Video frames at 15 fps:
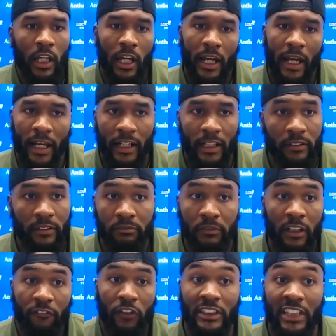And in
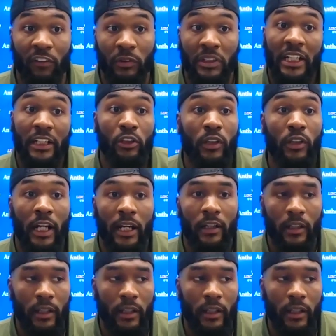the first half, we didn't do that.